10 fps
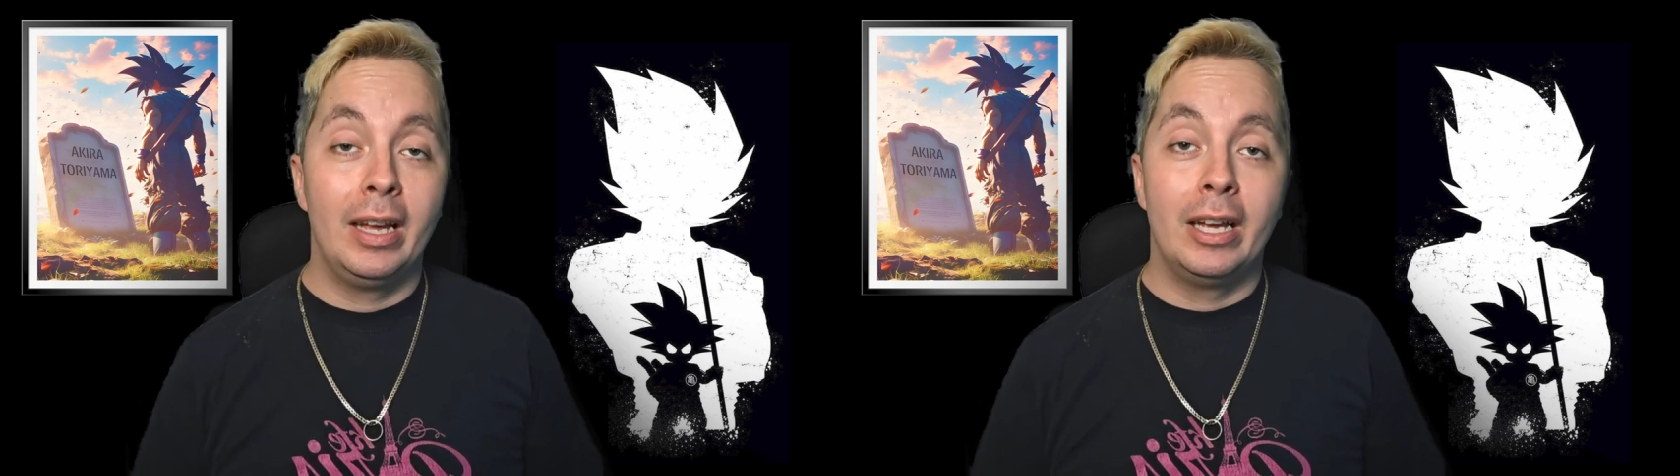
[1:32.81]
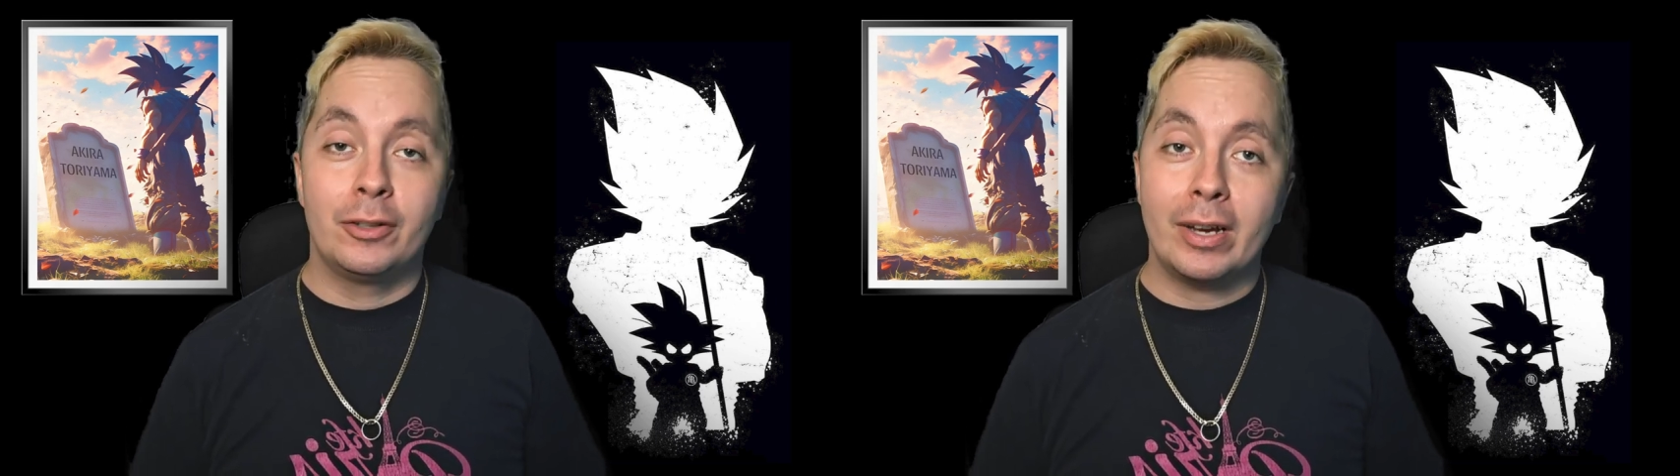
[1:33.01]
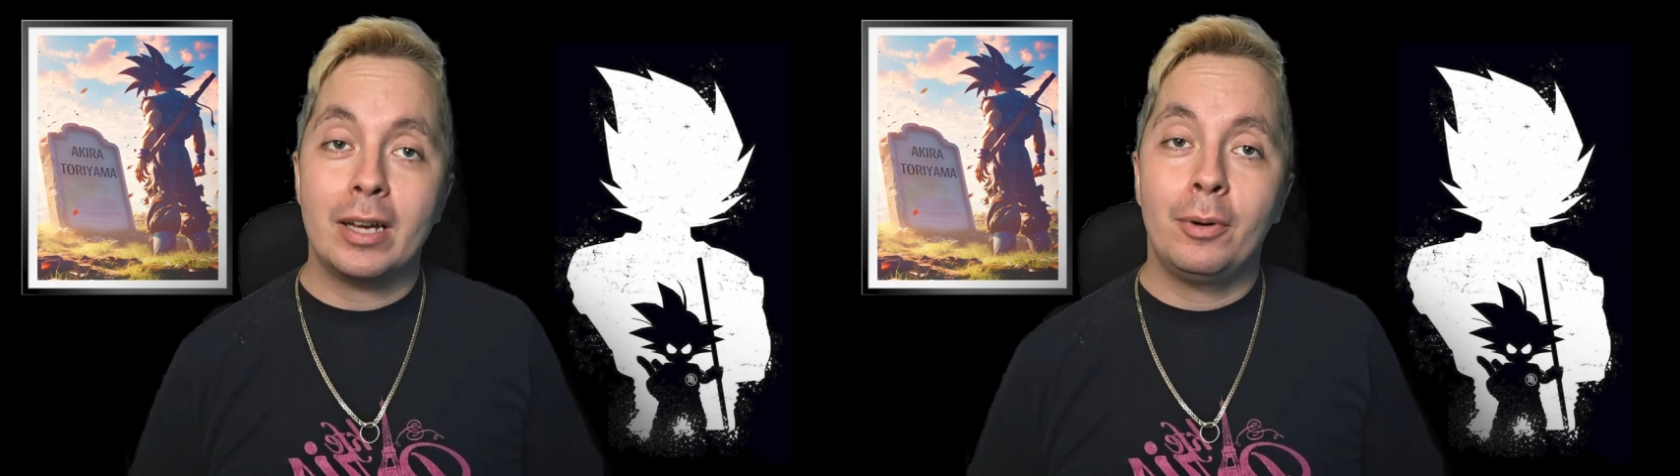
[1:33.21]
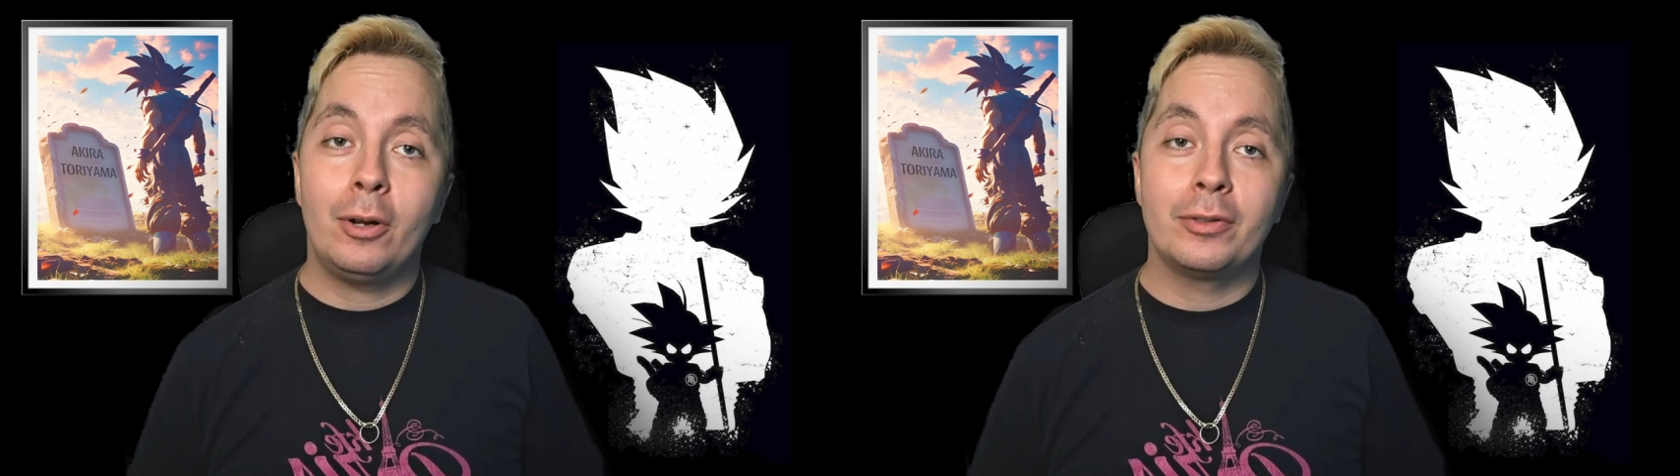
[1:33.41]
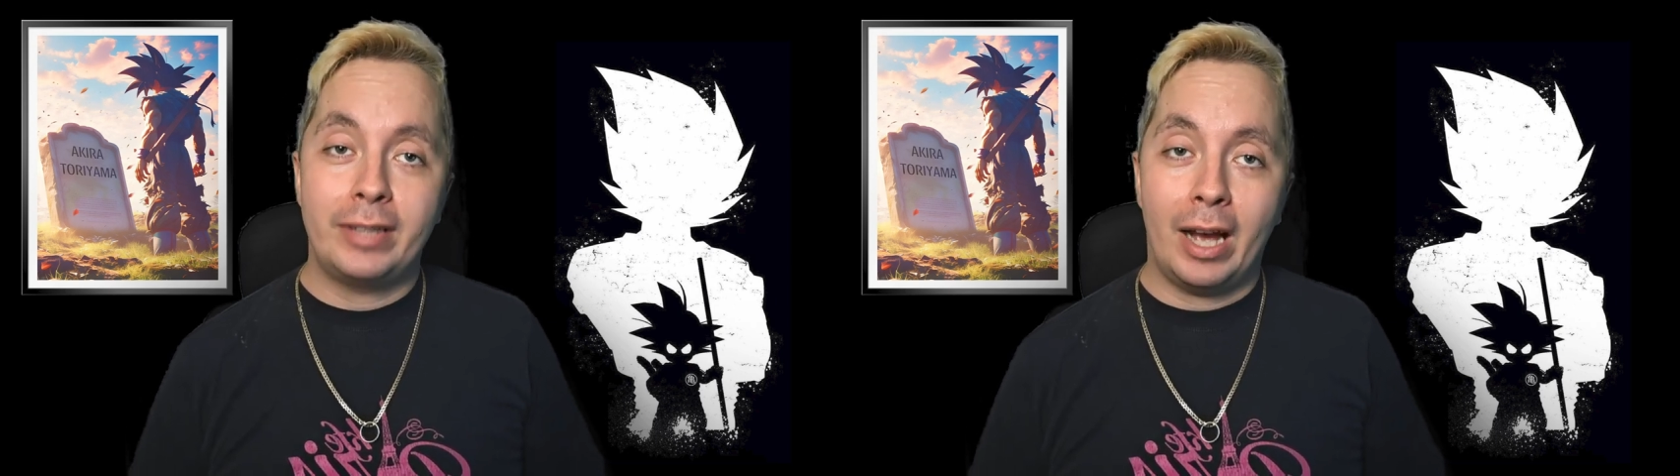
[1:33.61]
Dragon Ball
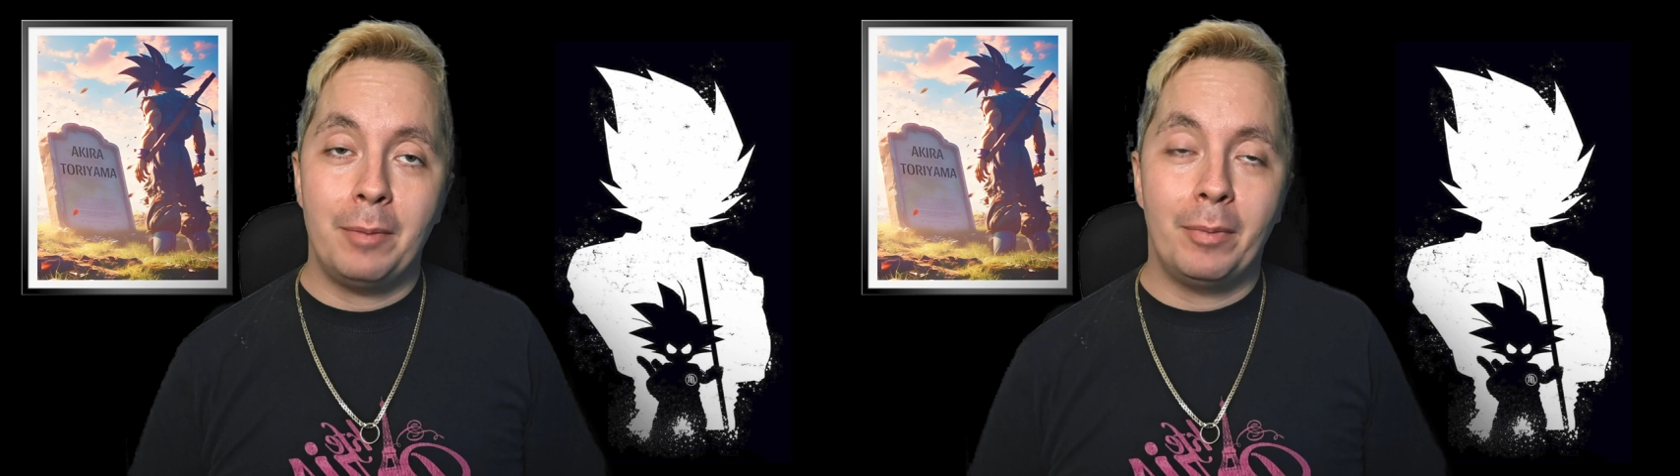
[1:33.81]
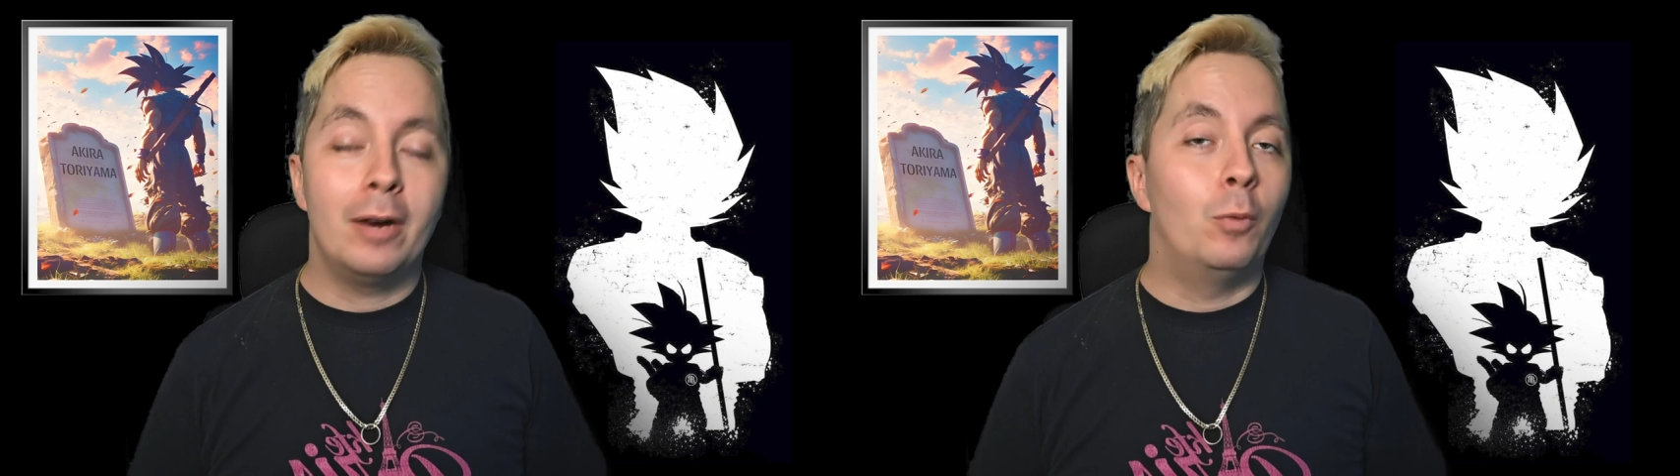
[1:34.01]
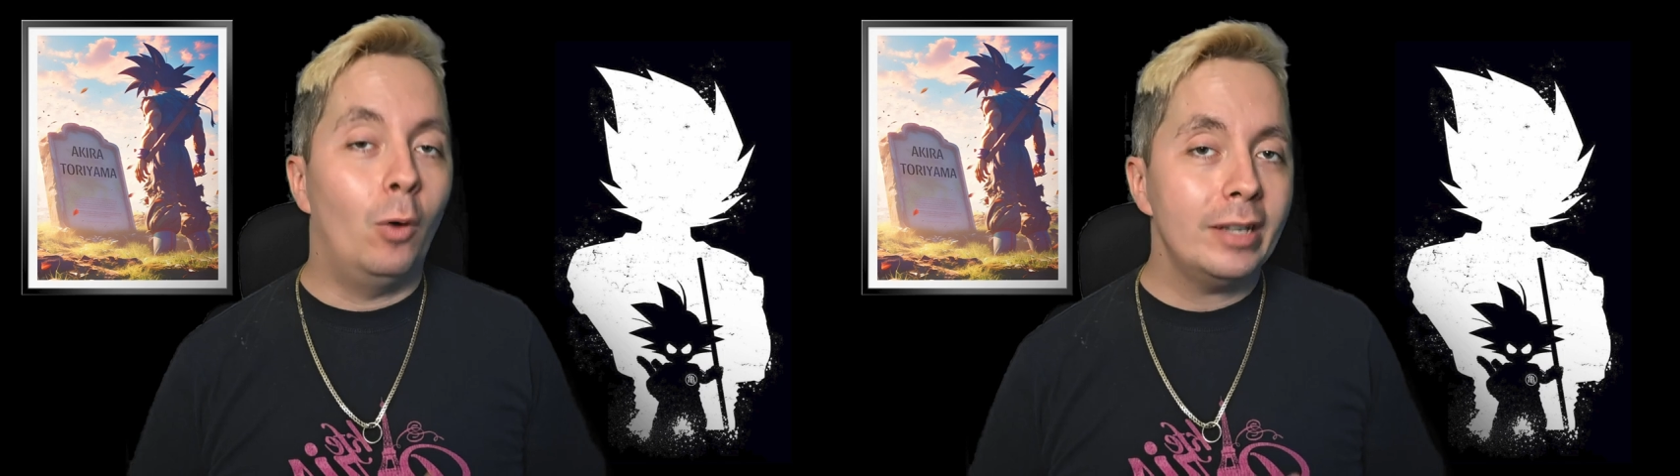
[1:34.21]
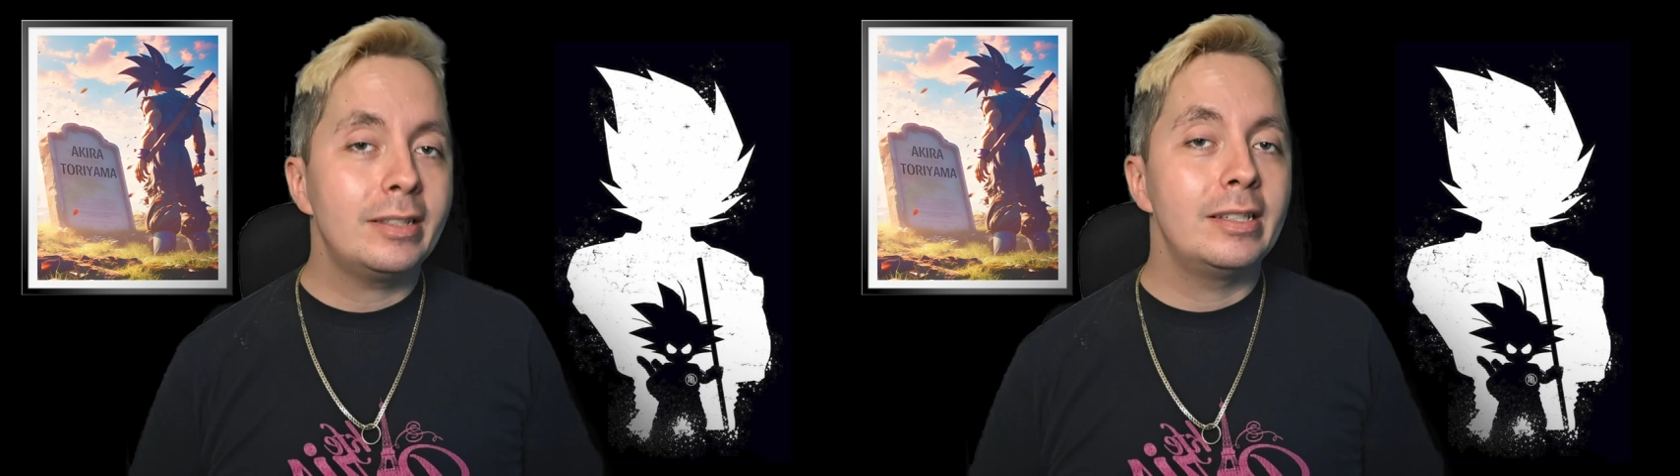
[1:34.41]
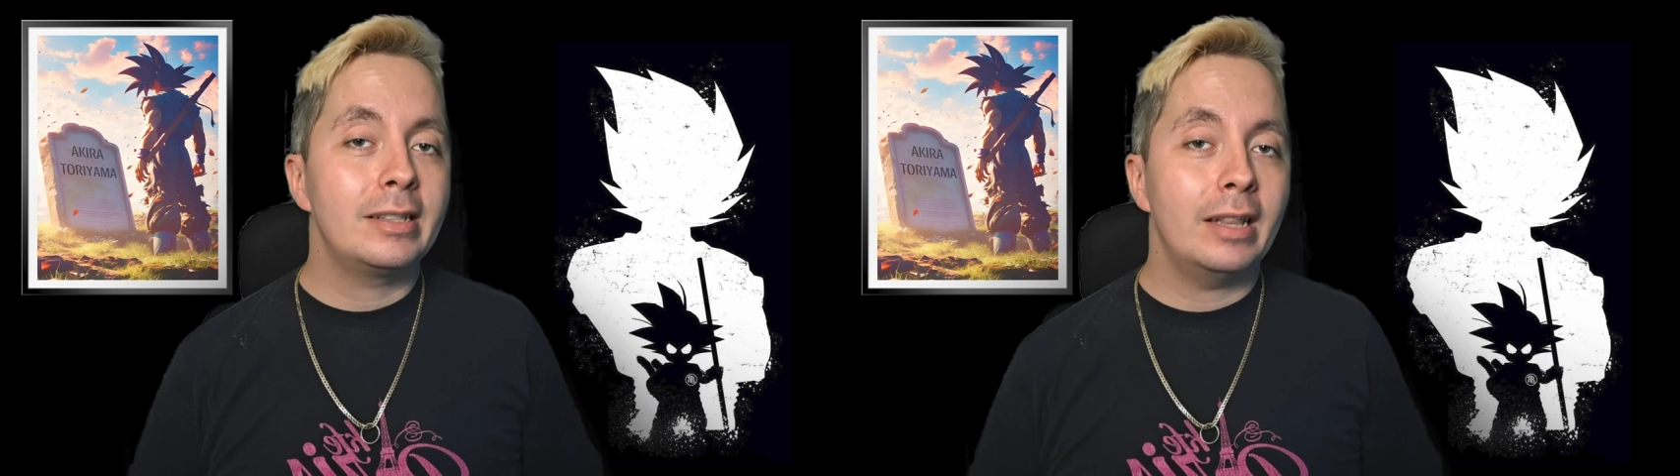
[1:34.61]
Daima was
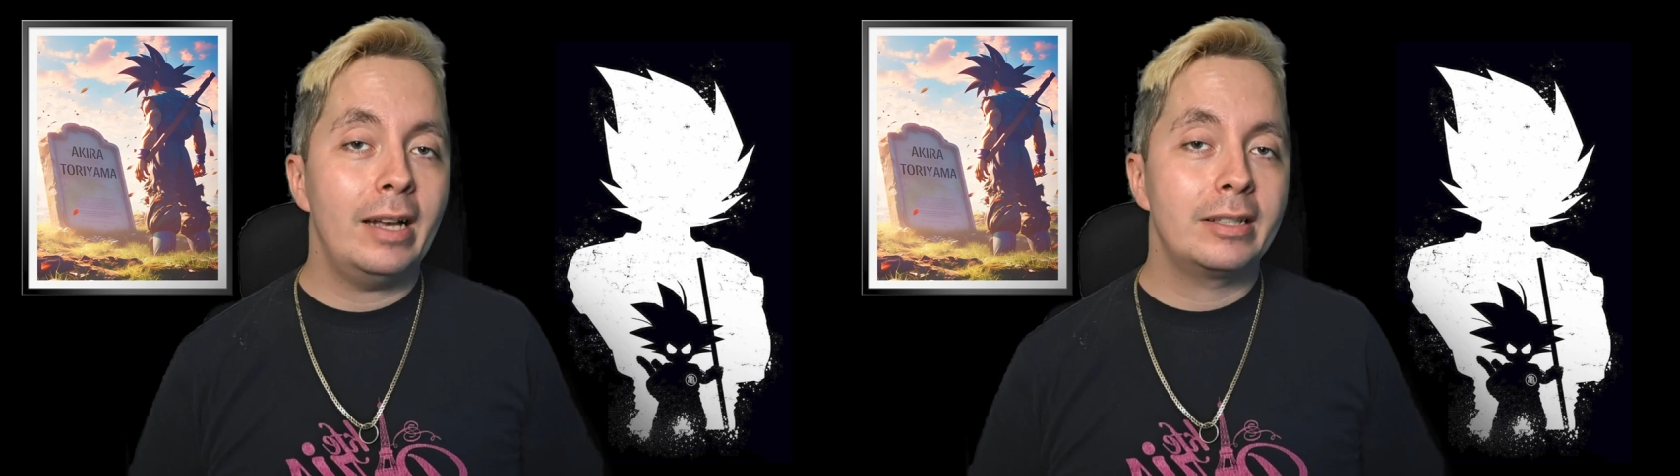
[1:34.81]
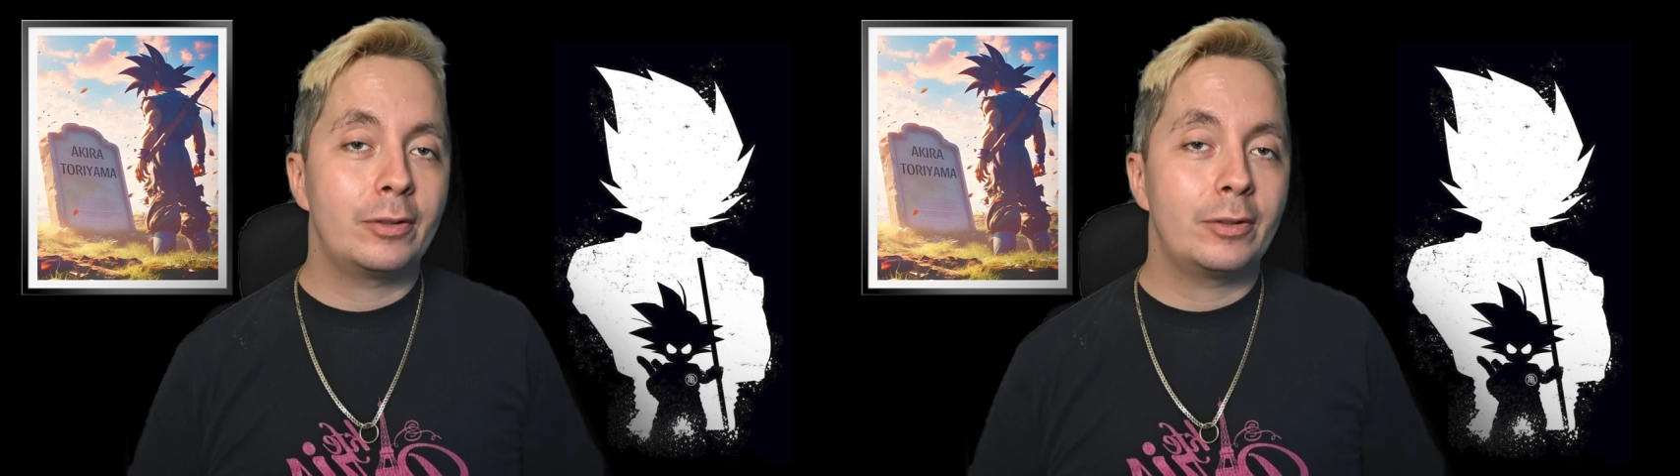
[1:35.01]
his last